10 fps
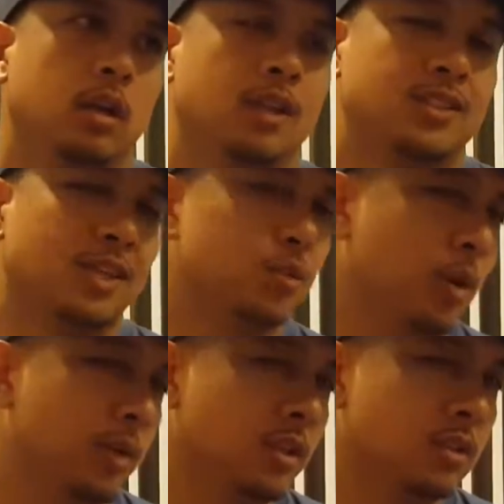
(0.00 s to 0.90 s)
it says
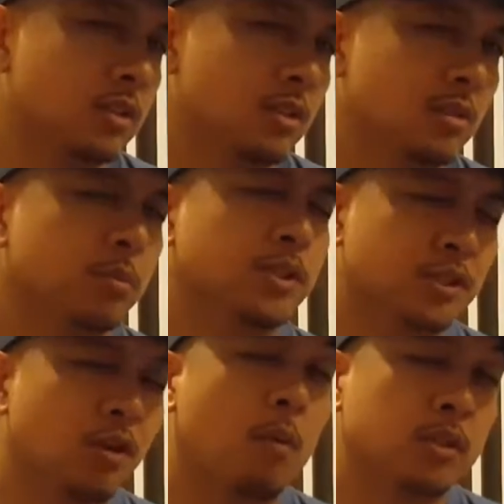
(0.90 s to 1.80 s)
women's, but
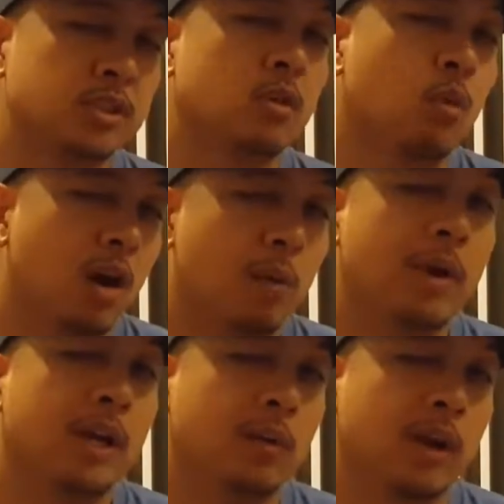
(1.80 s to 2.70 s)
you know I'm going to still wear them
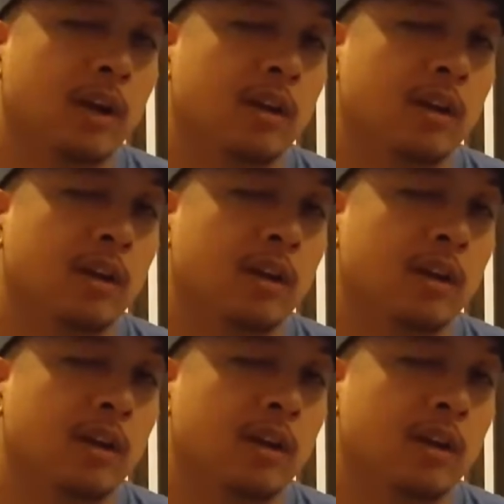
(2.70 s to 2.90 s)
anyway.